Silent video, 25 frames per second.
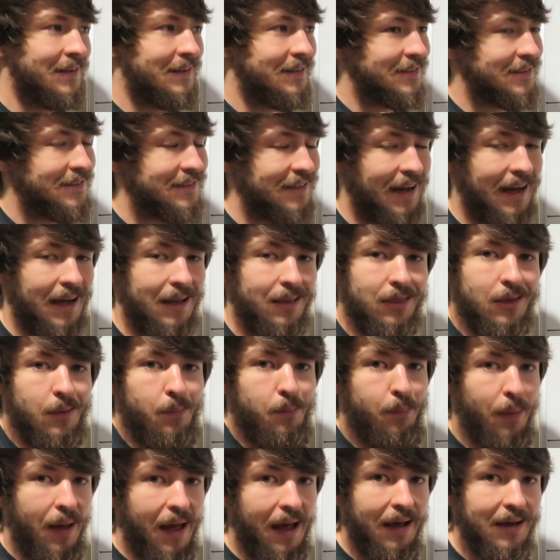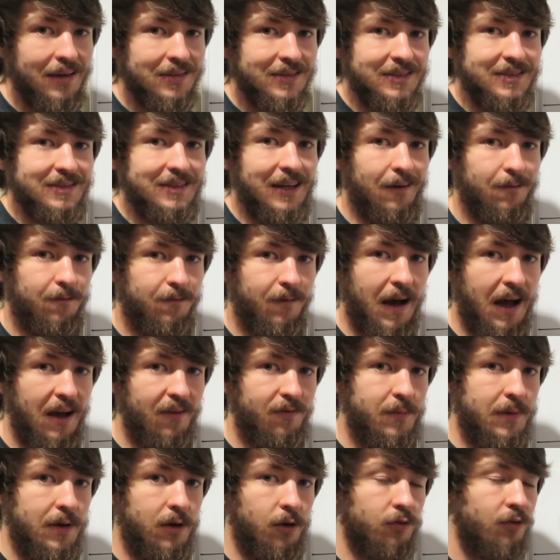it's not the best, it's not
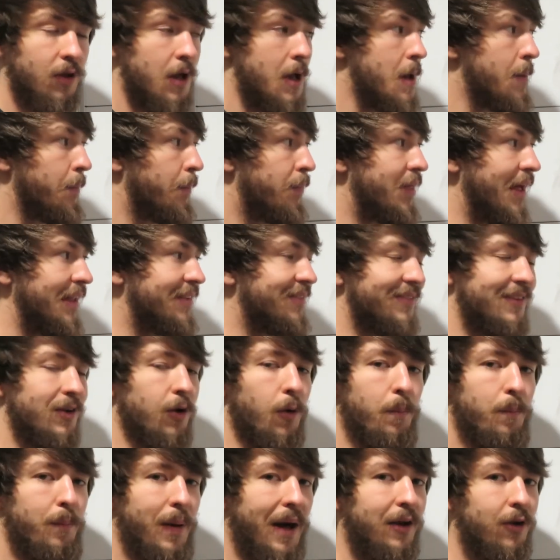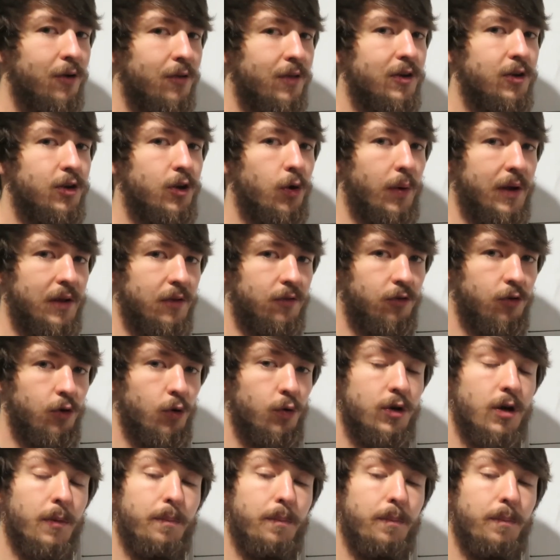five meals, but that's still better than doing two.